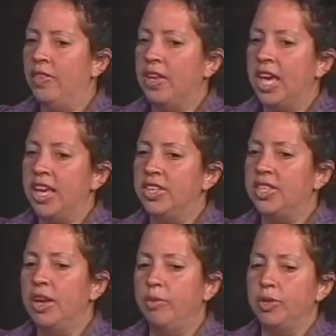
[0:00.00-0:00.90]
the
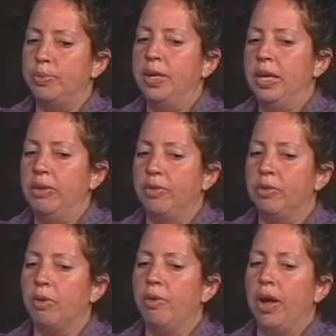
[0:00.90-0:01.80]
case that was being
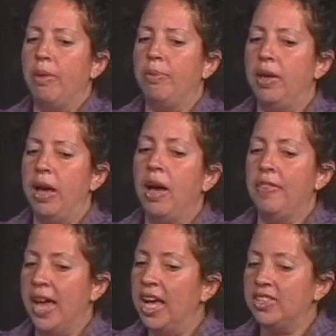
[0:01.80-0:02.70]
thrown up
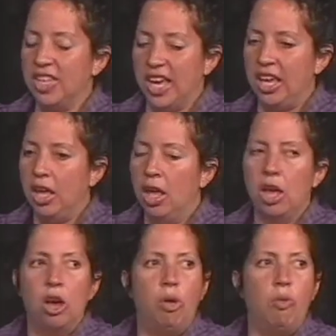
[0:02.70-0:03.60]
on that day
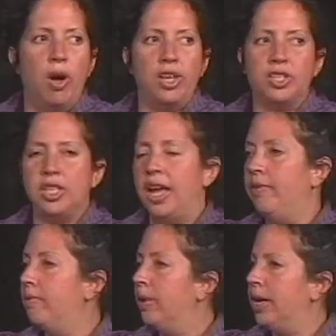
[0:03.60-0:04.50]
was
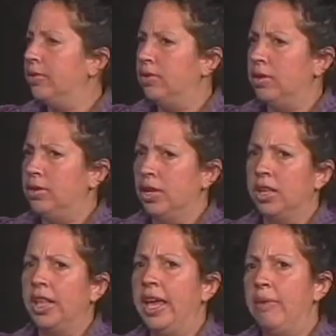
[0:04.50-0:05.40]
that the
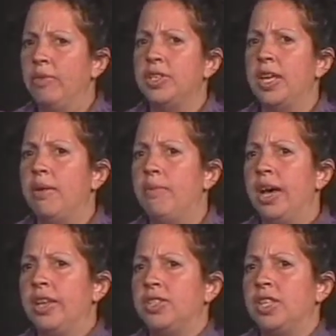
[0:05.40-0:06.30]
claim was that
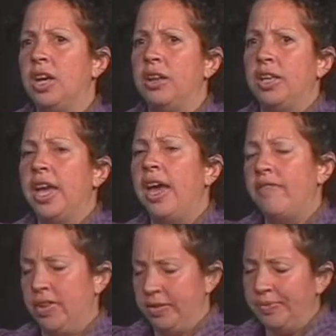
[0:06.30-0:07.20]
my son
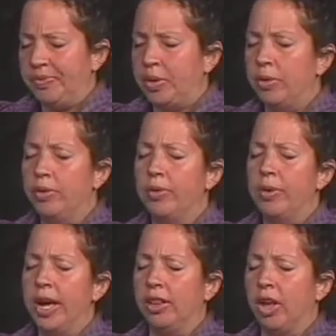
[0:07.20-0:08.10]
Kevin, who
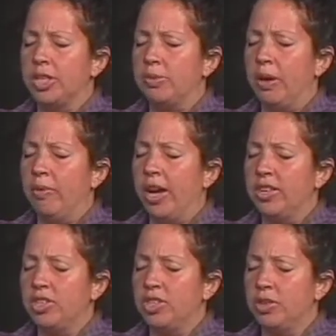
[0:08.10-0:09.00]
I lost my
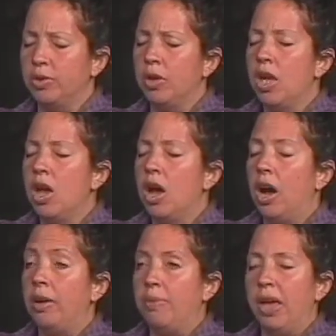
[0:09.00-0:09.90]
rights to
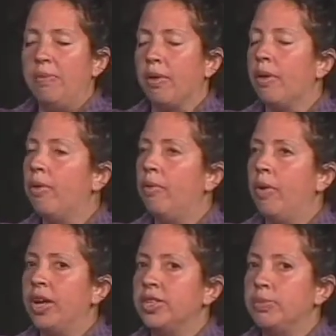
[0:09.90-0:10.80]
on paper,
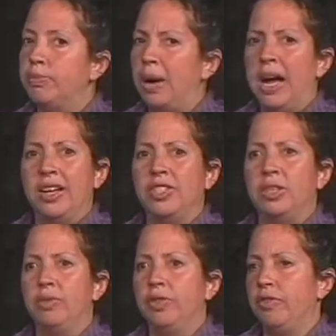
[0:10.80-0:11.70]
was
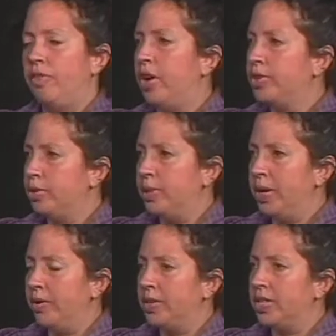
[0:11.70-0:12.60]
bonded with the foster
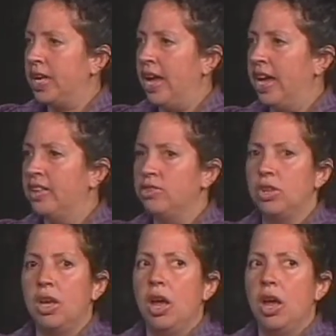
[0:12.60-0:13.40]
parents, and